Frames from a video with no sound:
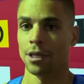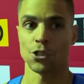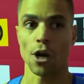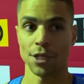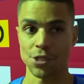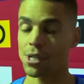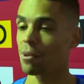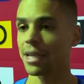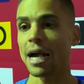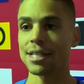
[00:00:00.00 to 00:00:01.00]
Talking to some of
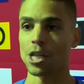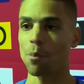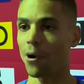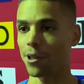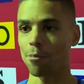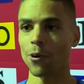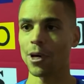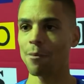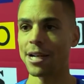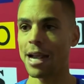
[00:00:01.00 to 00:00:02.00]
the guys that are part of the
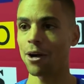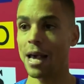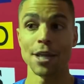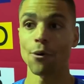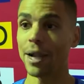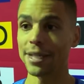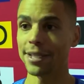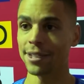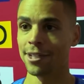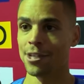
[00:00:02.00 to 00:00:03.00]
program right now, I had no
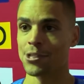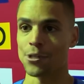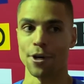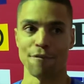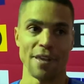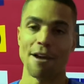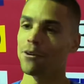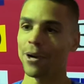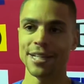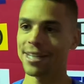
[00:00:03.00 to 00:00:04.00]
idea. So if they have
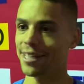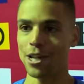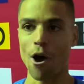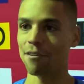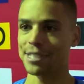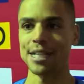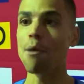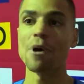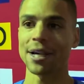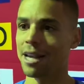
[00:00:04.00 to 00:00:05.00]
no idea, then obviously
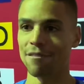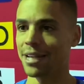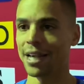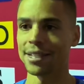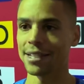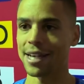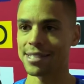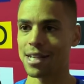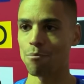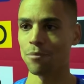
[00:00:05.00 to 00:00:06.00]
I'm not going to have any idea,
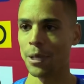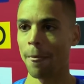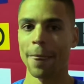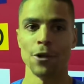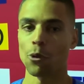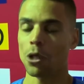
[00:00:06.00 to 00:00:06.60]
as I'm no